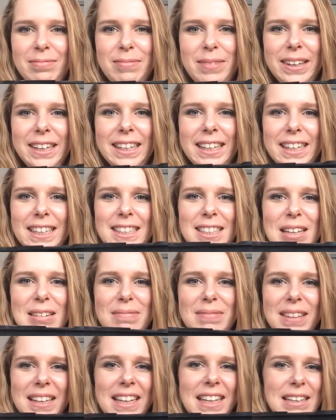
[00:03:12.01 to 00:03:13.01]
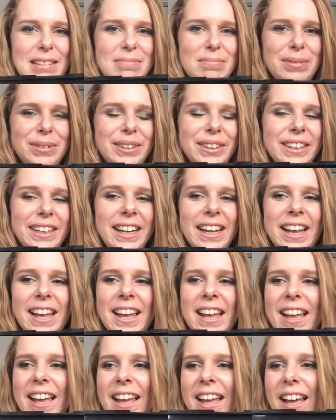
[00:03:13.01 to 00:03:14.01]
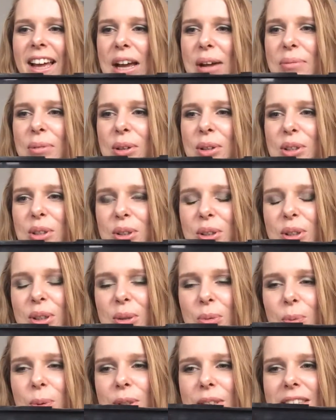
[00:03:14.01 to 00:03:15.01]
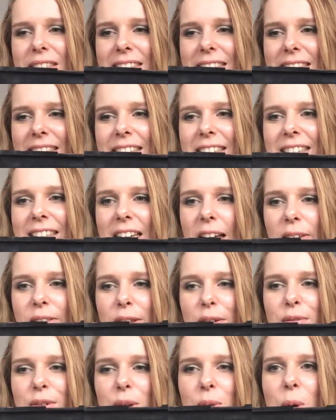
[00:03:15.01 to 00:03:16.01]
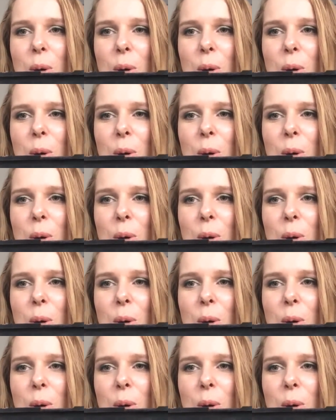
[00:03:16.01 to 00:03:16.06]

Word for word: by the next update, but I'm not sure, we'll see. I definitely